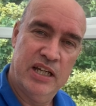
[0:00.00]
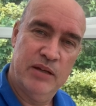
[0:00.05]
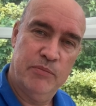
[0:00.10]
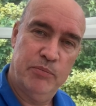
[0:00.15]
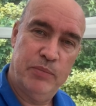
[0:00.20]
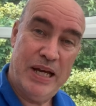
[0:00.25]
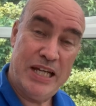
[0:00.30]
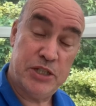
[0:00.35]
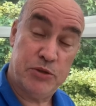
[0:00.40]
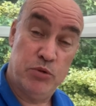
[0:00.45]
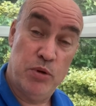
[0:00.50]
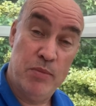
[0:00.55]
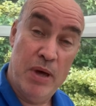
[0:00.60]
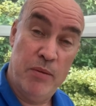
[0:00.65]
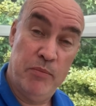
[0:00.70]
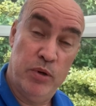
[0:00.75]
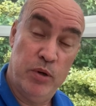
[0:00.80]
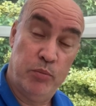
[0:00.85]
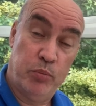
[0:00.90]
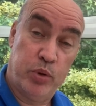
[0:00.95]
Best
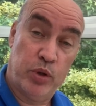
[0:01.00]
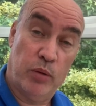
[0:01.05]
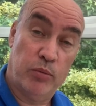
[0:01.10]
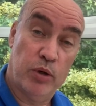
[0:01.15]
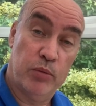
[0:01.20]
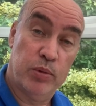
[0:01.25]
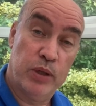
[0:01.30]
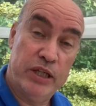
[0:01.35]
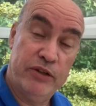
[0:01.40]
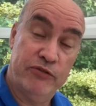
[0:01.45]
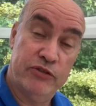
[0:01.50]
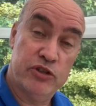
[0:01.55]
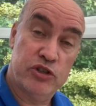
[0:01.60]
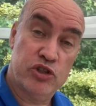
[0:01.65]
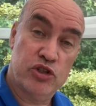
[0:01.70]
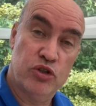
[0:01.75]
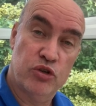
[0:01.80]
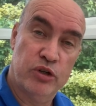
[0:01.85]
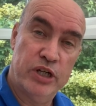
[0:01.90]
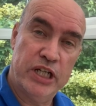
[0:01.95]
remembered probably for
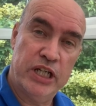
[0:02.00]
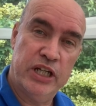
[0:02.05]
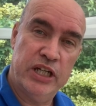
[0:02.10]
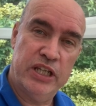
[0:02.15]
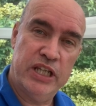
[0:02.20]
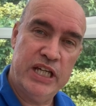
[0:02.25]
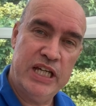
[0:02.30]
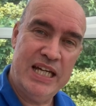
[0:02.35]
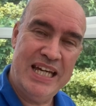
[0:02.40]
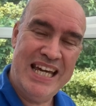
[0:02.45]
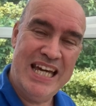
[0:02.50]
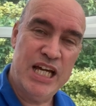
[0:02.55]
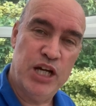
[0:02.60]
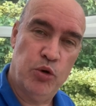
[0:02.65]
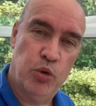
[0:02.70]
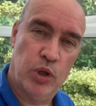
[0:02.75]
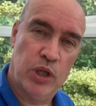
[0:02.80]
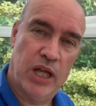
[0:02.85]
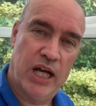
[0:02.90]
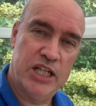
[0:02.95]
scoring the
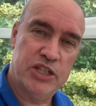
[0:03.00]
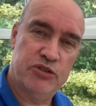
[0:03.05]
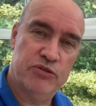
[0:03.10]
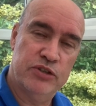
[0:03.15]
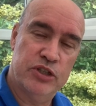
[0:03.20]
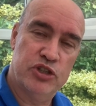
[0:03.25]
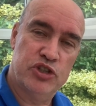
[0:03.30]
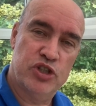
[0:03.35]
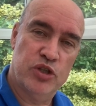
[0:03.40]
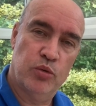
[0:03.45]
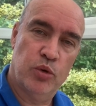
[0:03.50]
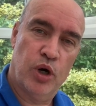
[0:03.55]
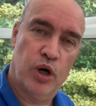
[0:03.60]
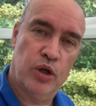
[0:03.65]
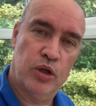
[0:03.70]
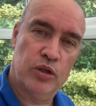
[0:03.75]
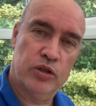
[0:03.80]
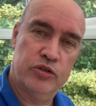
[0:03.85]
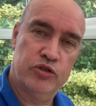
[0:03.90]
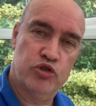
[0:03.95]
equaliser in the
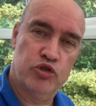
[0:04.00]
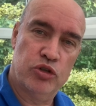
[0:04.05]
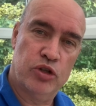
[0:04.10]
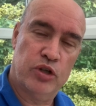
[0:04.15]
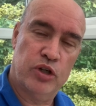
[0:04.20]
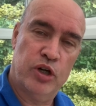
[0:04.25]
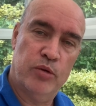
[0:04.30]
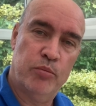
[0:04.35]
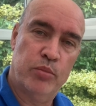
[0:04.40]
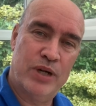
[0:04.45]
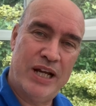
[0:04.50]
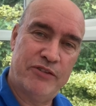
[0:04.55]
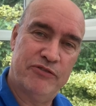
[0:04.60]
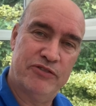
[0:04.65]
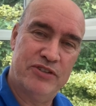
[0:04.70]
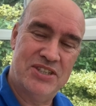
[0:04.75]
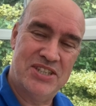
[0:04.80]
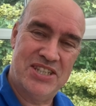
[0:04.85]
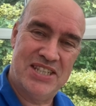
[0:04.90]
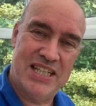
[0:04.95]
2-2 draw at
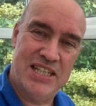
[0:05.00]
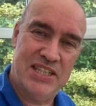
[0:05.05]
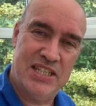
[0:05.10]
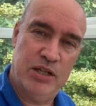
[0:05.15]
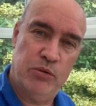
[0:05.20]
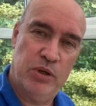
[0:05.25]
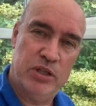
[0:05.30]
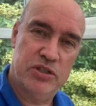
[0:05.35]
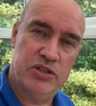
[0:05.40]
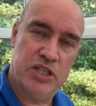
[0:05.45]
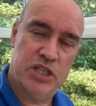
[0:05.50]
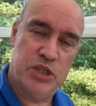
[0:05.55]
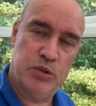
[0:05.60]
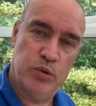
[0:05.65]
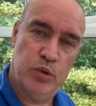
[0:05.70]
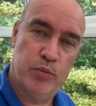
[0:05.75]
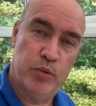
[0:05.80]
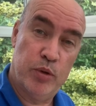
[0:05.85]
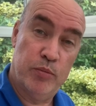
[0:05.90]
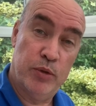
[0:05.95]
Bradford City when City
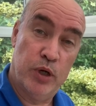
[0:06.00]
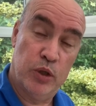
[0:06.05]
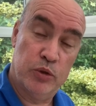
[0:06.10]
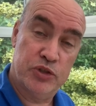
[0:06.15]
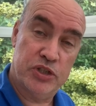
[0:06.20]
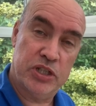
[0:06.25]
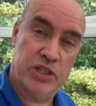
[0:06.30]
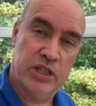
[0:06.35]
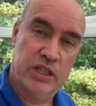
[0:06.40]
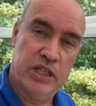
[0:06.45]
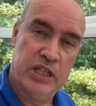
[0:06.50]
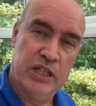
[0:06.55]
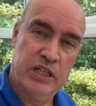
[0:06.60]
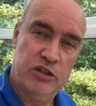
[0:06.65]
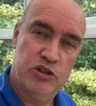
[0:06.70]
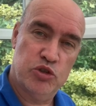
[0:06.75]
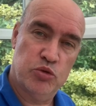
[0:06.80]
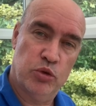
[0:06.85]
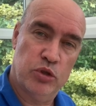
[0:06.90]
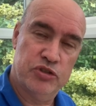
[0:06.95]
were promoted
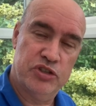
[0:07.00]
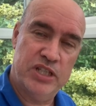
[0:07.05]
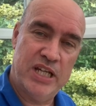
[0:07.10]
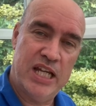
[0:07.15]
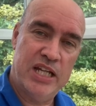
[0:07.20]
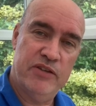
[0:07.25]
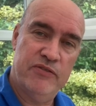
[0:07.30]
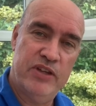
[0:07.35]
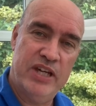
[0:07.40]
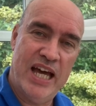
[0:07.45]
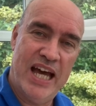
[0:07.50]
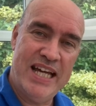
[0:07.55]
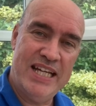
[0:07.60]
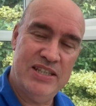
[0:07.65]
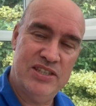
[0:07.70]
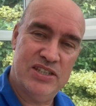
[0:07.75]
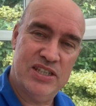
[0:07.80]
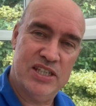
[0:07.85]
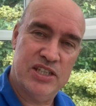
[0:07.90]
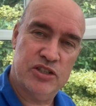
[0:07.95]
towards the end of the
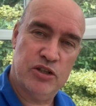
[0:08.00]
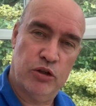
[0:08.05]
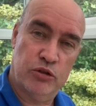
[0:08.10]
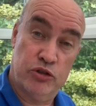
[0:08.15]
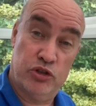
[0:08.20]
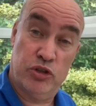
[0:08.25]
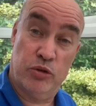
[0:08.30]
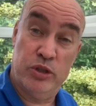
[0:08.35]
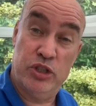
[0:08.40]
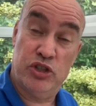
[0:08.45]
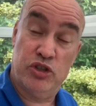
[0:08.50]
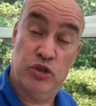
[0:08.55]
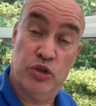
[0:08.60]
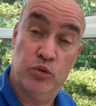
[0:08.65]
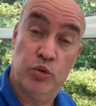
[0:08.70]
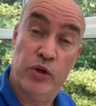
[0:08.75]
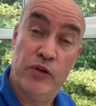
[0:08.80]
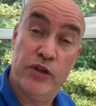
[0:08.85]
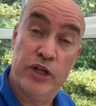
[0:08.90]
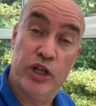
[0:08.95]
80s. Also, he scored
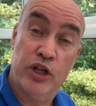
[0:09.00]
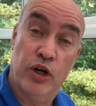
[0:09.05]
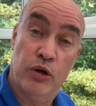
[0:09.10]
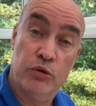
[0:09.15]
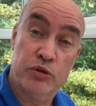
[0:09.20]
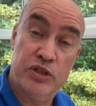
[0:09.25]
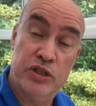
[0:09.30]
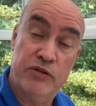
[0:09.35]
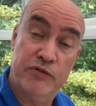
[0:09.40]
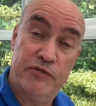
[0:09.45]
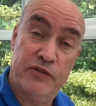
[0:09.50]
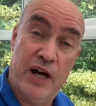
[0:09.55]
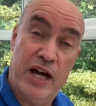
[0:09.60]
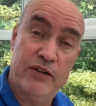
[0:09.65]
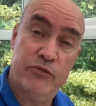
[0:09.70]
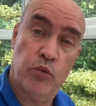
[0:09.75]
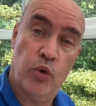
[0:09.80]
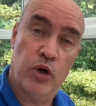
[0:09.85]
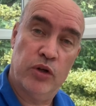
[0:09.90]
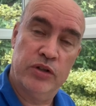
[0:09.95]
one of the goals in the
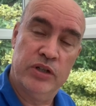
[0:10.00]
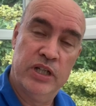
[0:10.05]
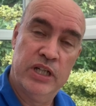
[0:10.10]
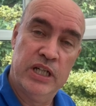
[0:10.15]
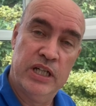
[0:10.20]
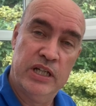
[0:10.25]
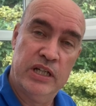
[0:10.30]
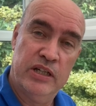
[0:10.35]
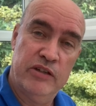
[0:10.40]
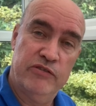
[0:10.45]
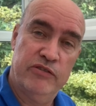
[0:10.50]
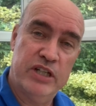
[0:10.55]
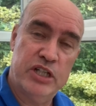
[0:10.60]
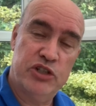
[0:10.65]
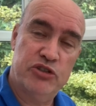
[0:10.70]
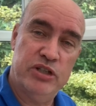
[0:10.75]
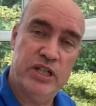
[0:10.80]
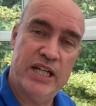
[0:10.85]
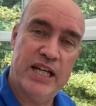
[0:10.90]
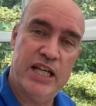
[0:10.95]
5-1
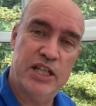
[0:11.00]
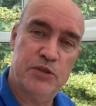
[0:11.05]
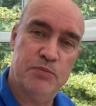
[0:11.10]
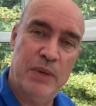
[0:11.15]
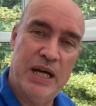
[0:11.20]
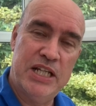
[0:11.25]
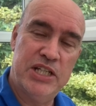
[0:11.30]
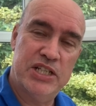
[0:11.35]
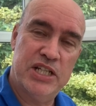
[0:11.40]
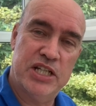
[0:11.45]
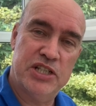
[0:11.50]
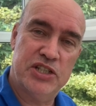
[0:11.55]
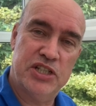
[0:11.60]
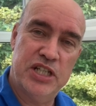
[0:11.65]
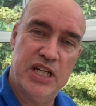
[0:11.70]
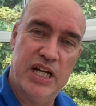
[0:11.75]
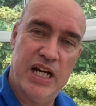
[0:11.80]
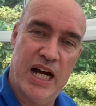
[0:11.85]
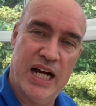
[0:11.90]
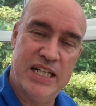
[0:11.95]
victory against Manchester
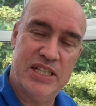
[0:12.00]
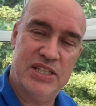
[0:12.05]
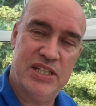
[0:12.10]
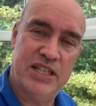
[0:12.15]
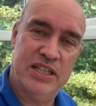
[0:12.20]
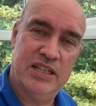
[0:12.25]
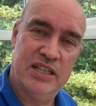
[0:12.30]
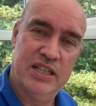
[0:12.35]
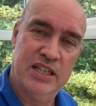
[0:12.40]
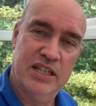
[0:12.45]
United.